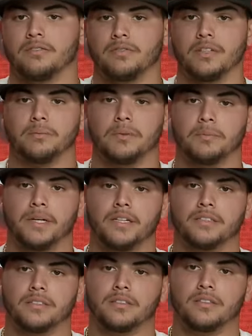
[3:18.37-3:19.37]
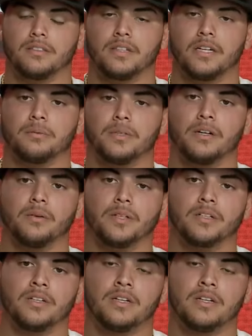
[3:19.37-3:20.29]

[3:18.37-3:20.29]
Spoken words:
flip the page, and keep going.